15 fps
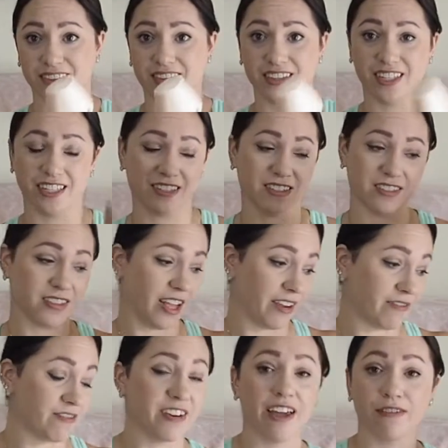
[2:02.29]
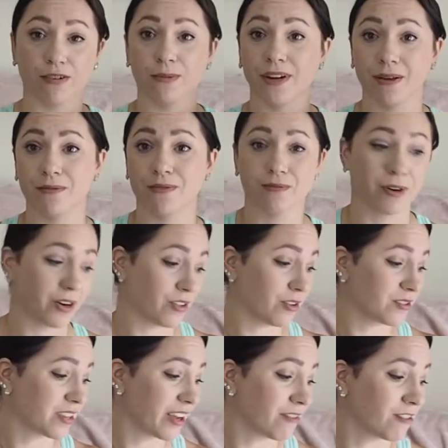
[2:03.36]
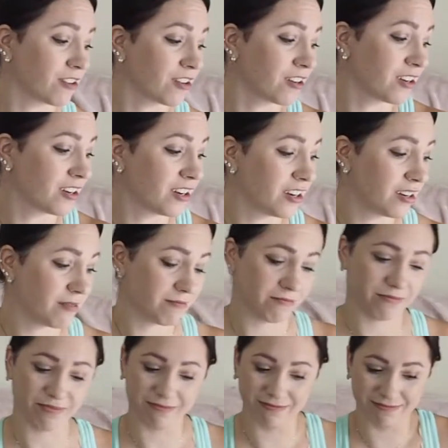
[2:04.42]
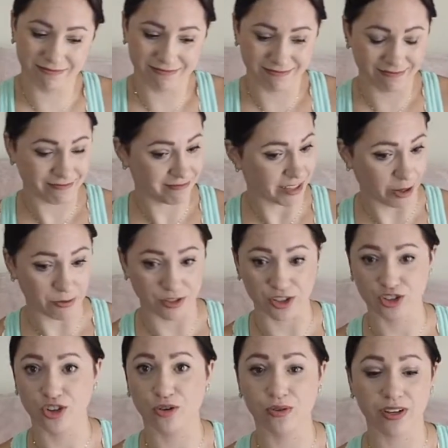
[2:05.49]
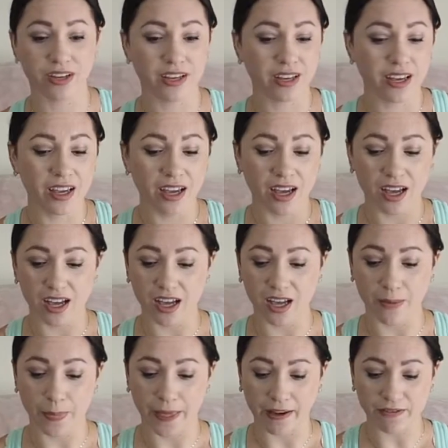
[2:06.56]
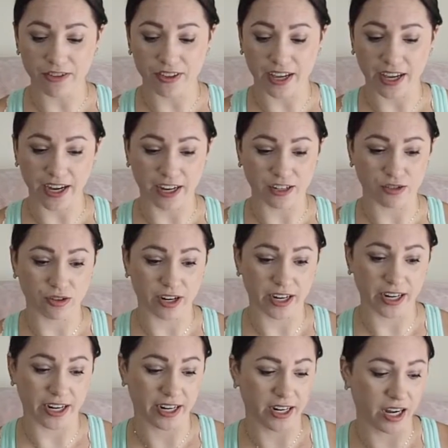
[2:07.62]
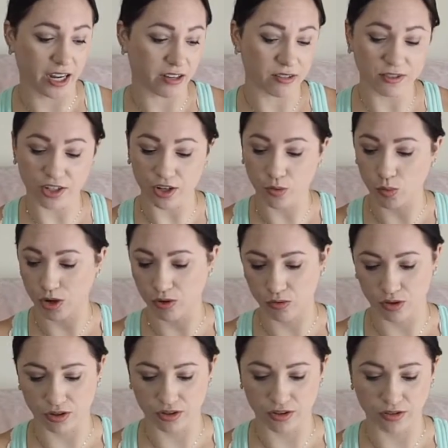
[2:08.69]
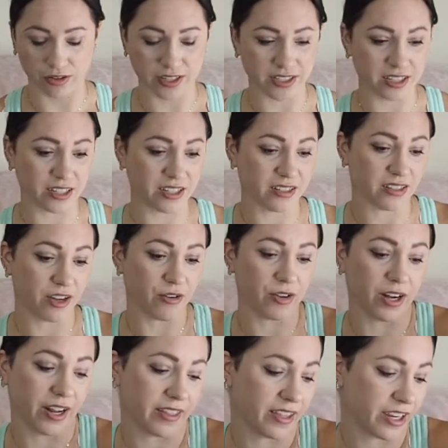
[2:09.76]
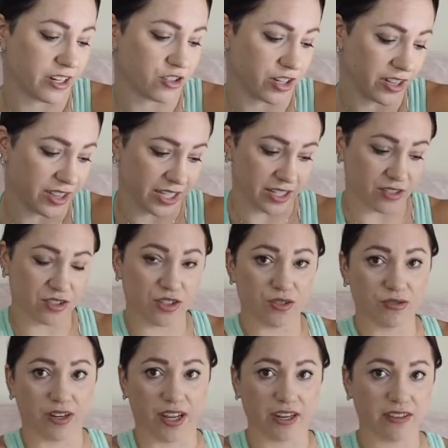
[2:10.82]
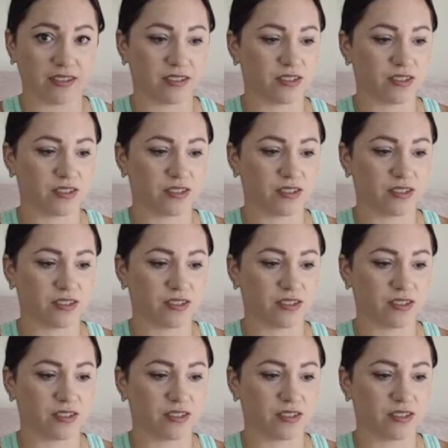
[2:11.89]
I've never been able to wear those ever. That was a joke. After that I don't even know what order the rest of these go in. I think I tried these 2 next.